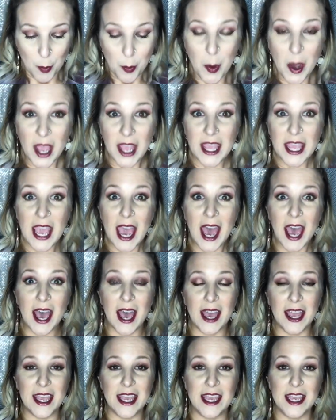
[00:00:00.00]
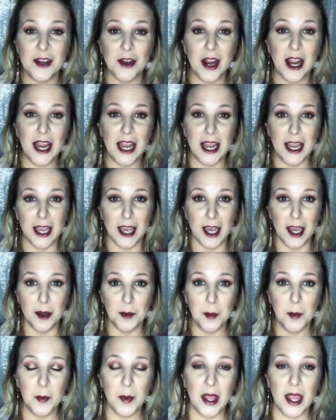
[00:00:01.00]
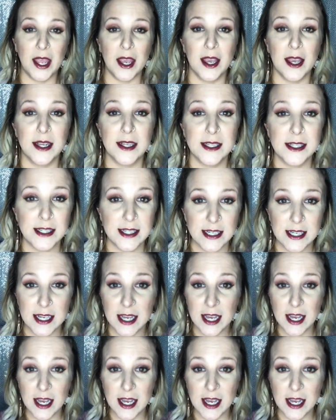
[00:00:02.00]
But yeah, here I am, and